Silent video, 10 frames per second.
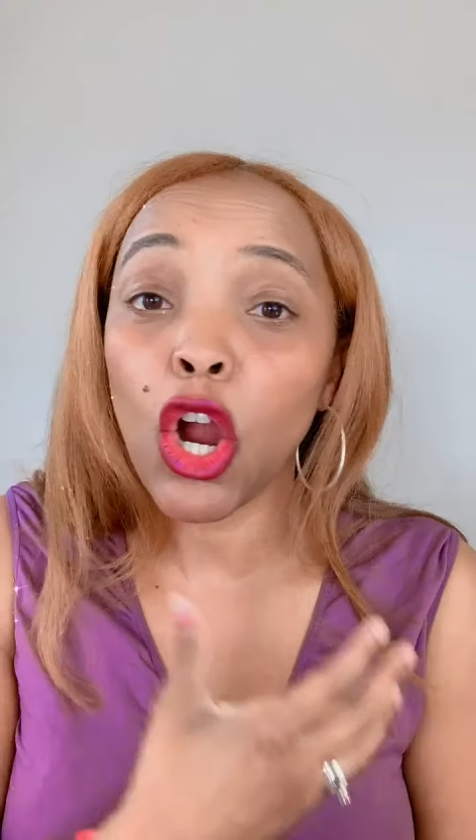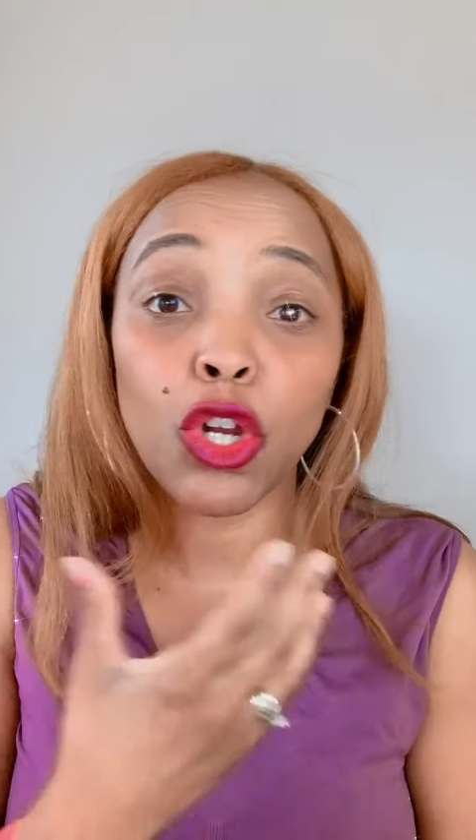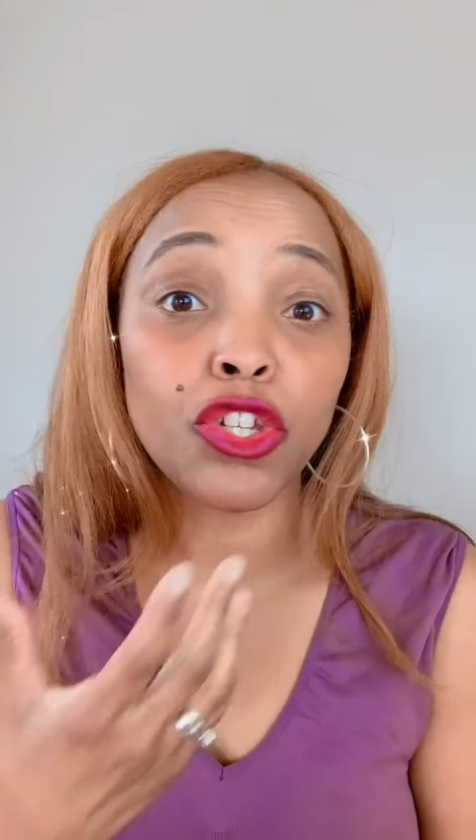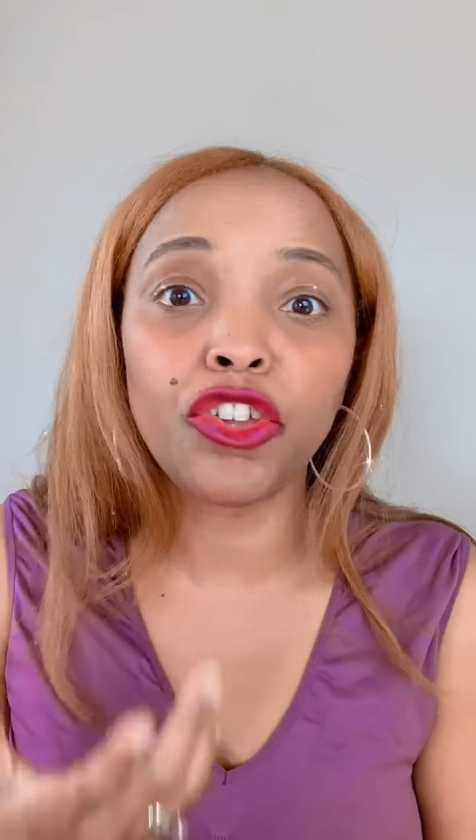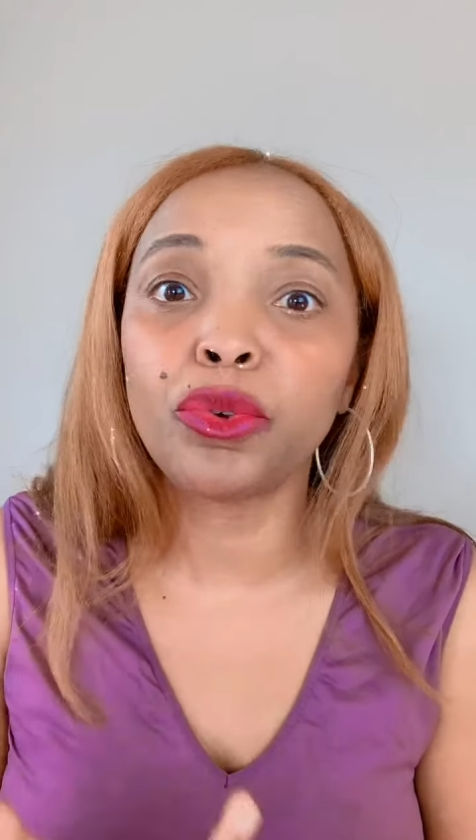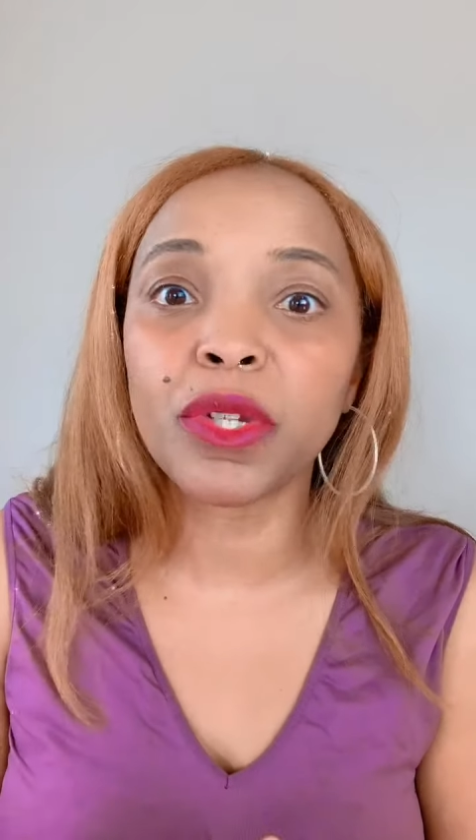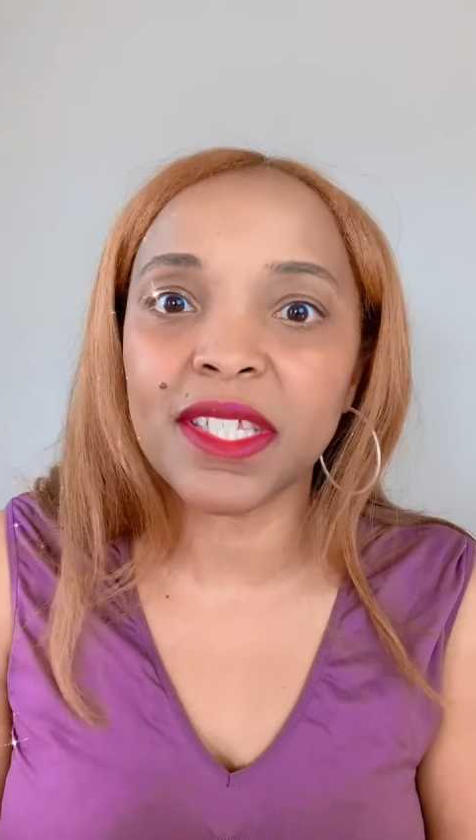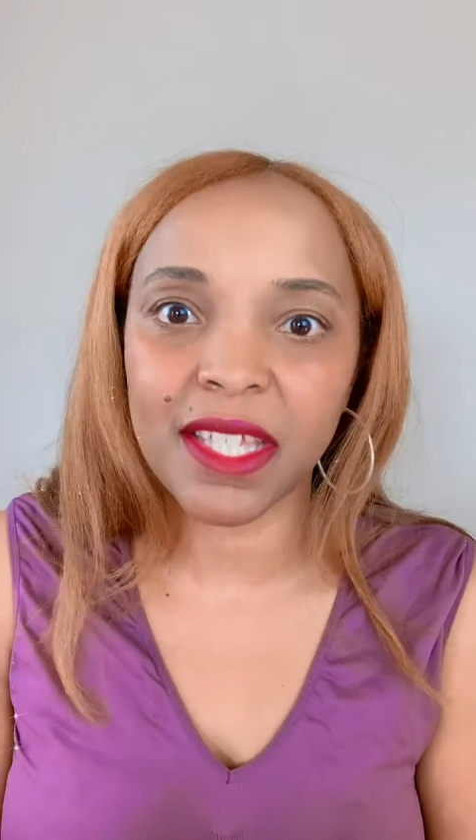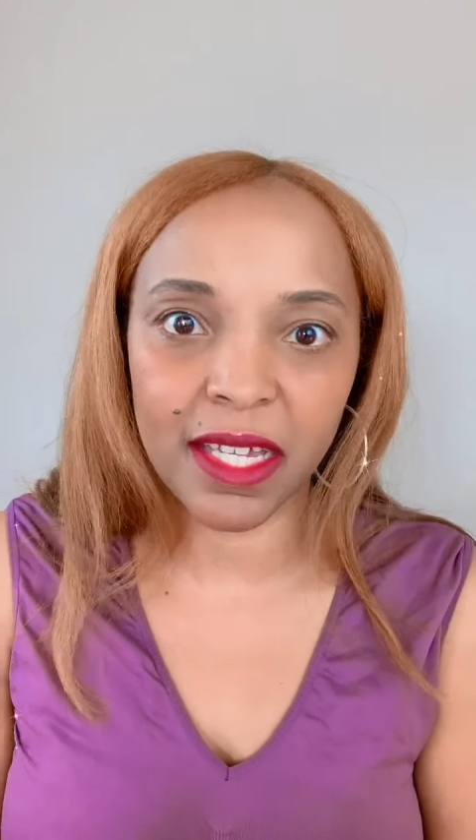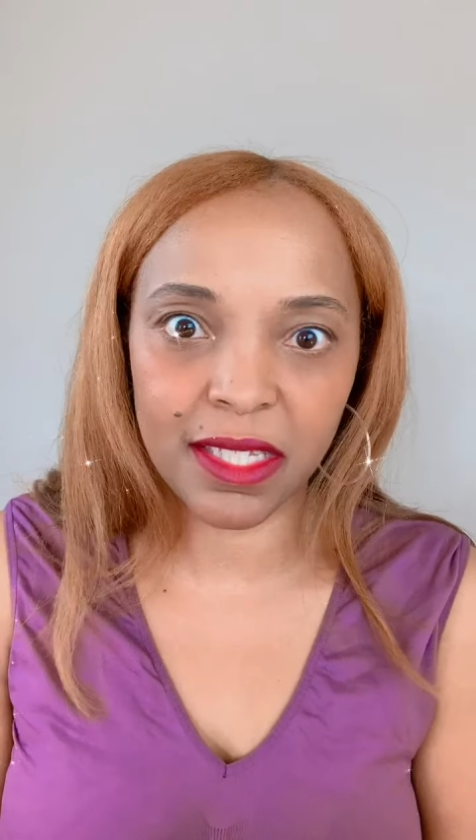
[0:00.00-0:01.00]
are
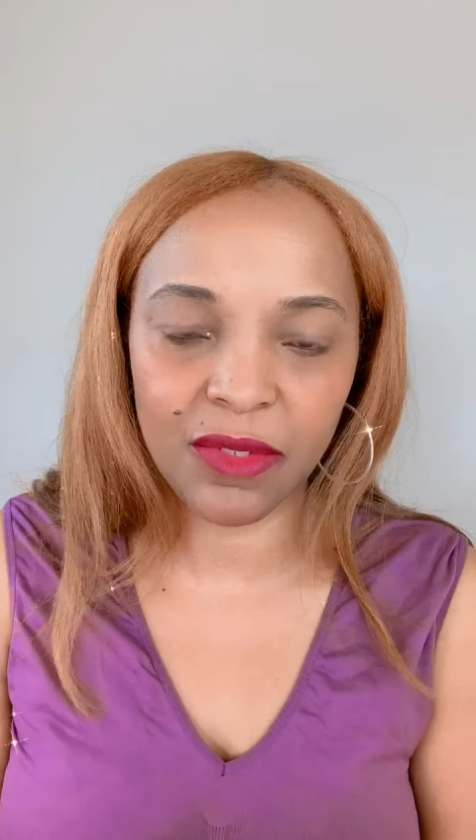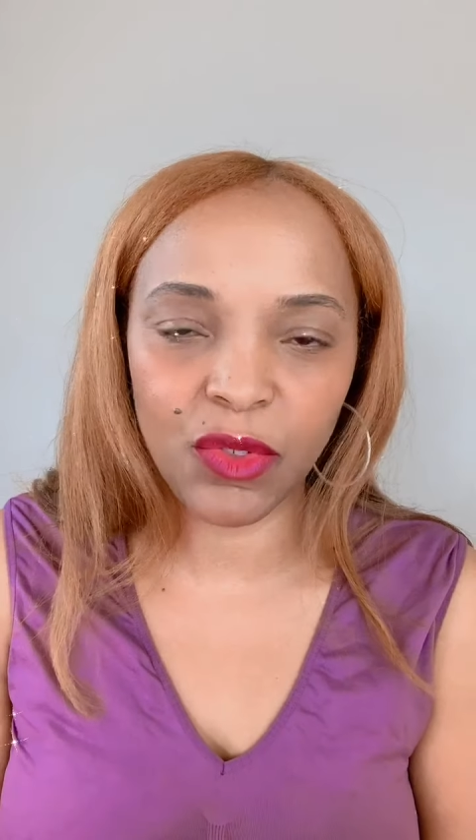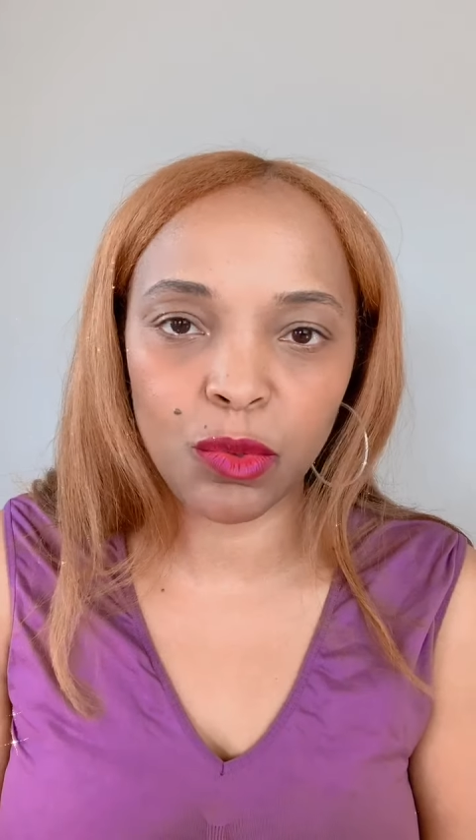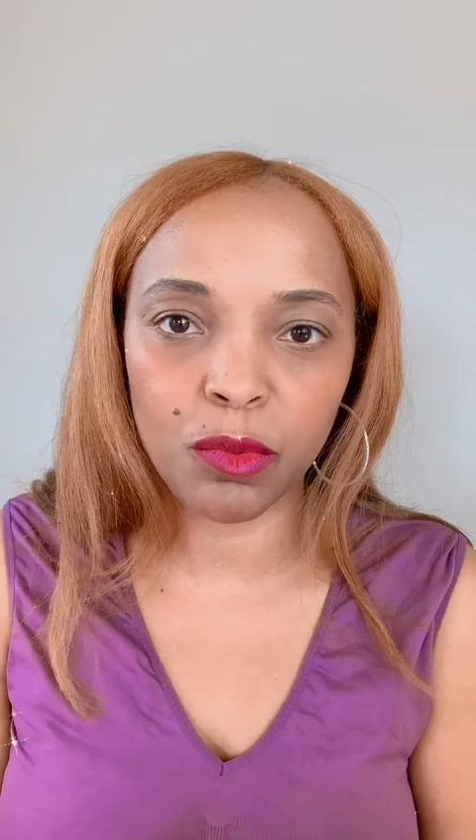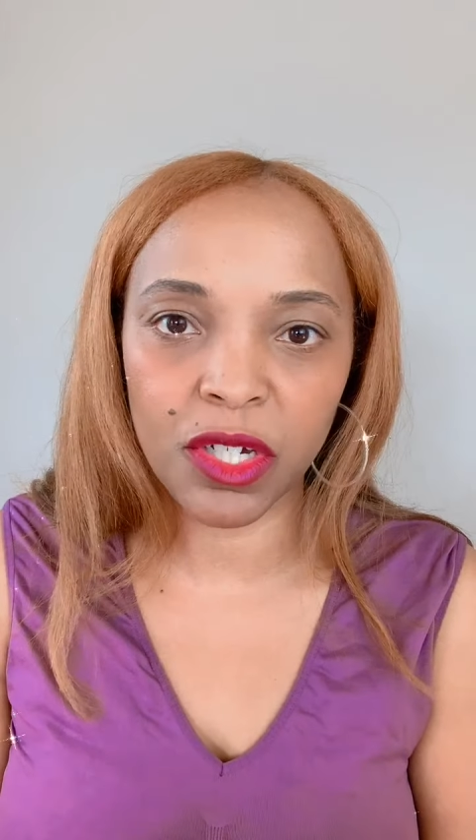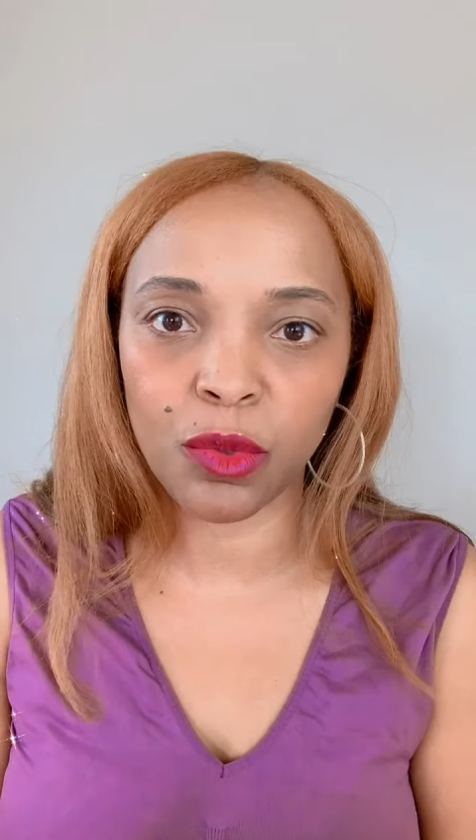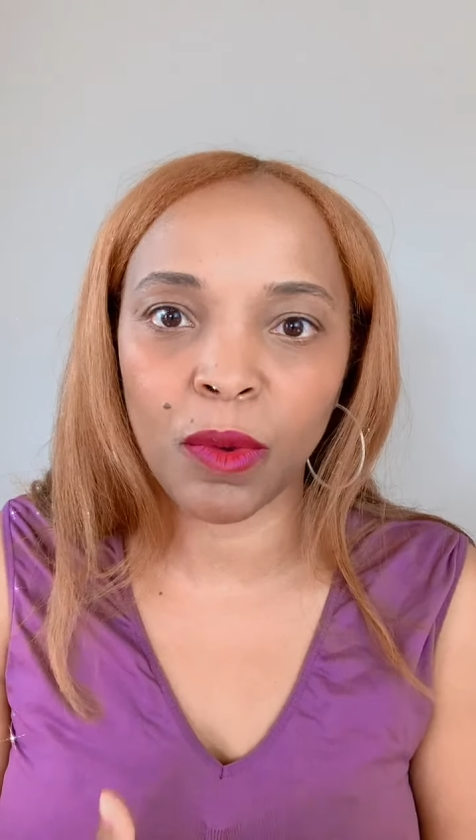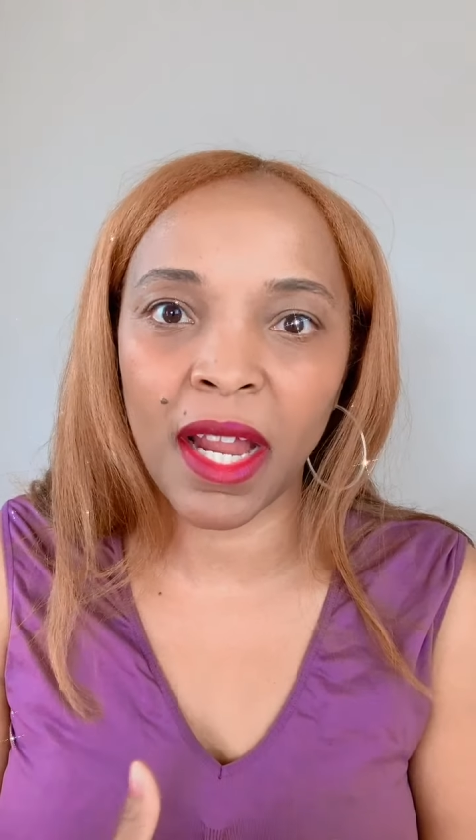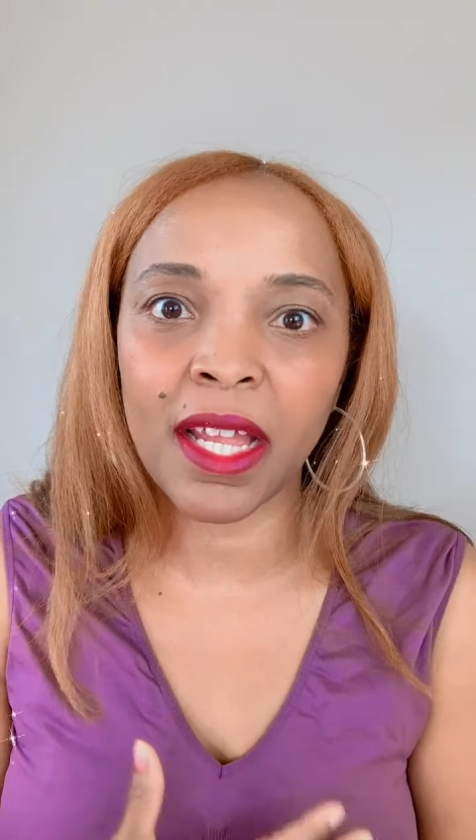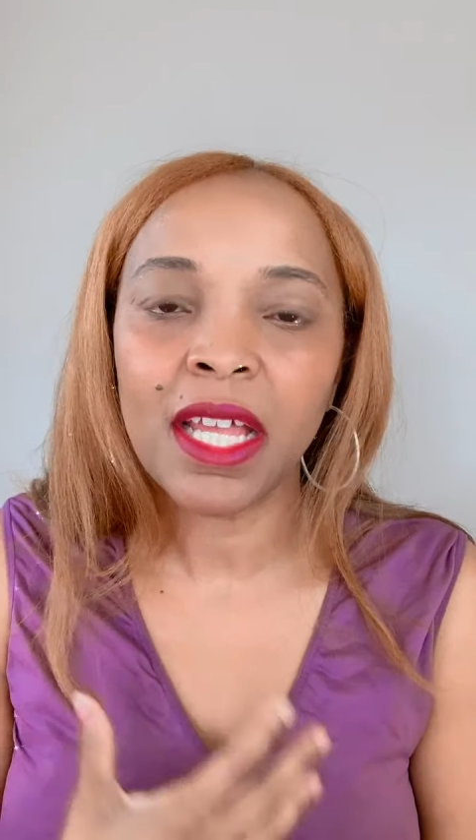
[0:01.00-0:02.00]
unisex, if you will,
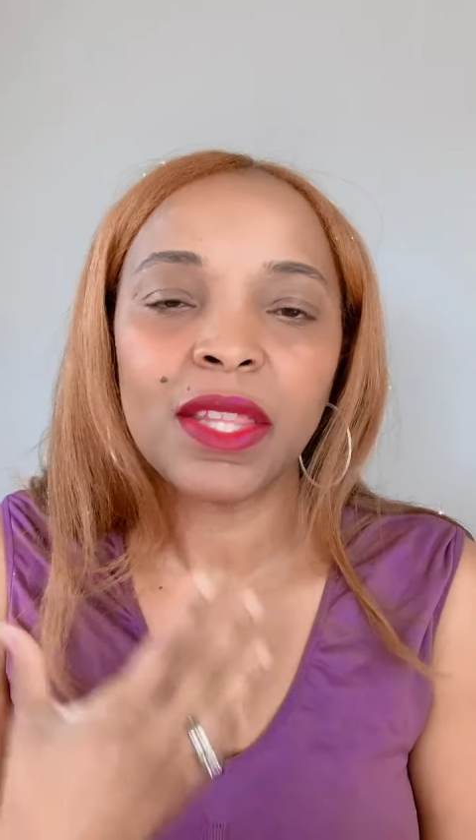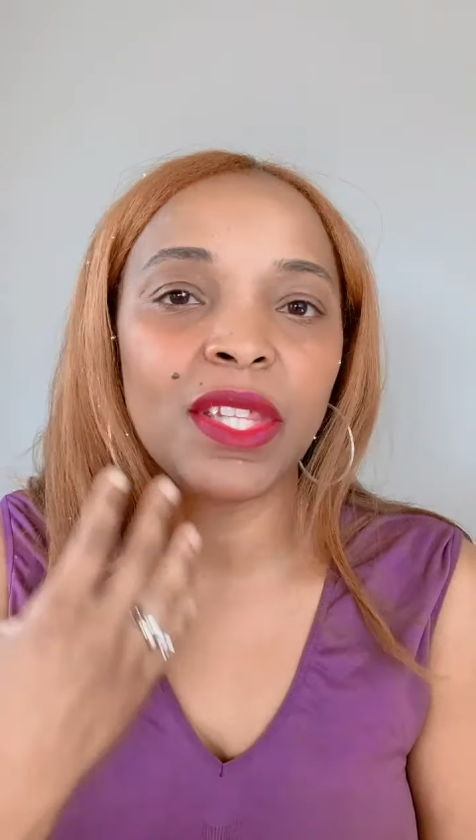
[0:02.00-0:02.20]
right?